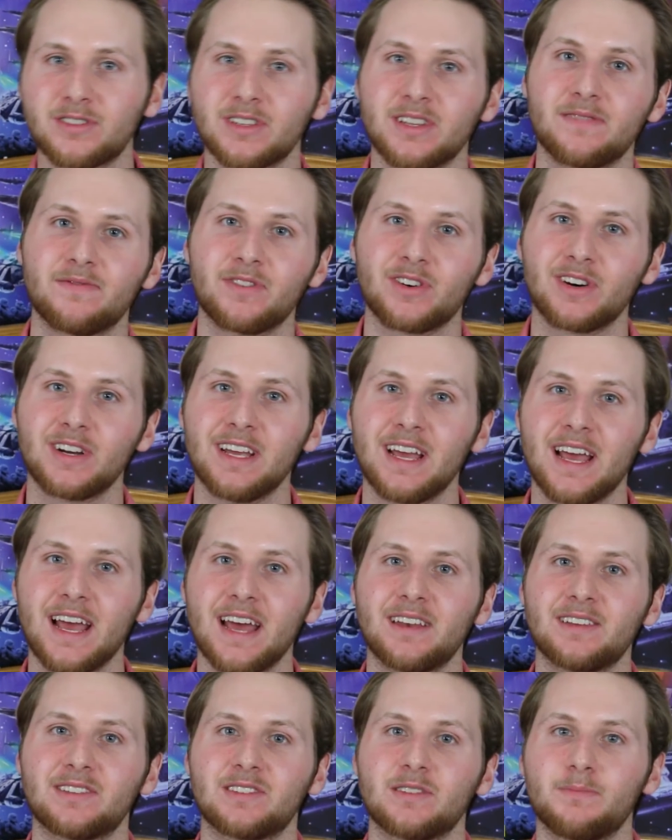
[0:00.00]
and the very
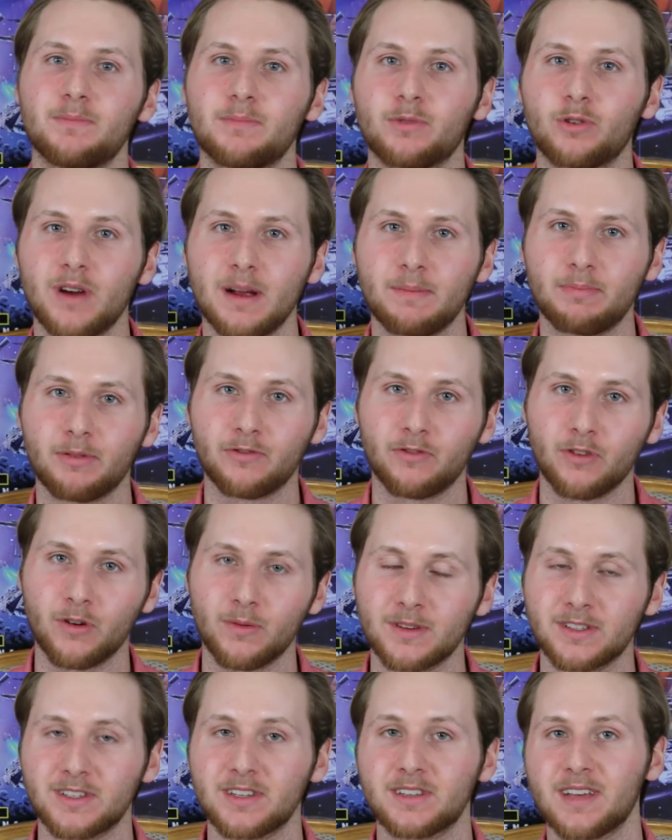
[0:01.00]
end is the great
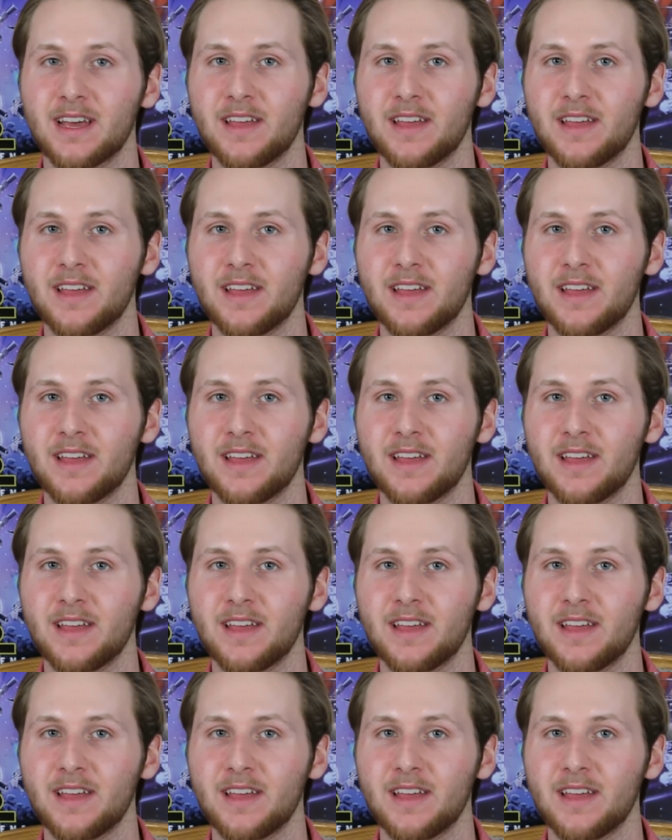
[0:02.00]
performances,